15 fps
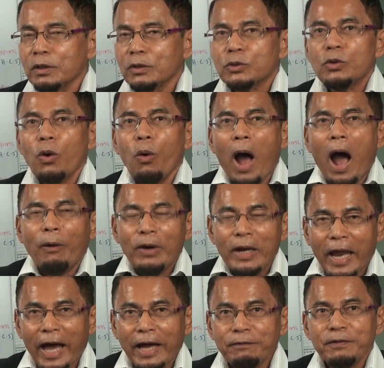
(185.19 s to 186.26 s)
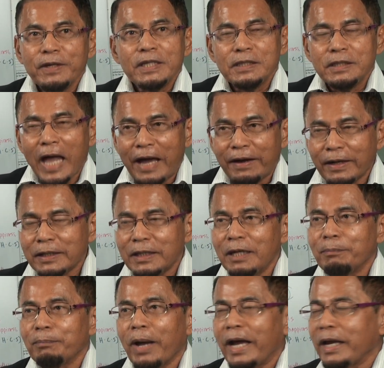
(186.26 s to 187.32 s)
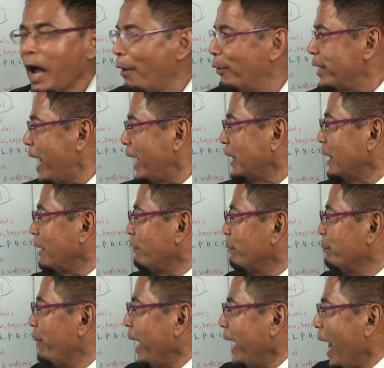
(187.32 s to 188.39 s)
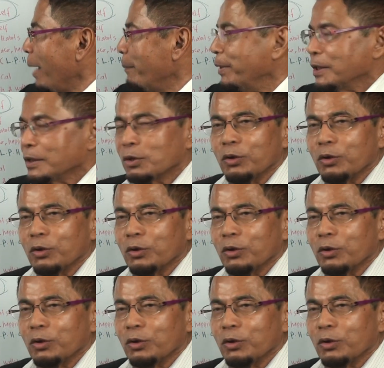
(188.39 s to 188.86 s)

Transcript: So our life is directed by our negative bad habits.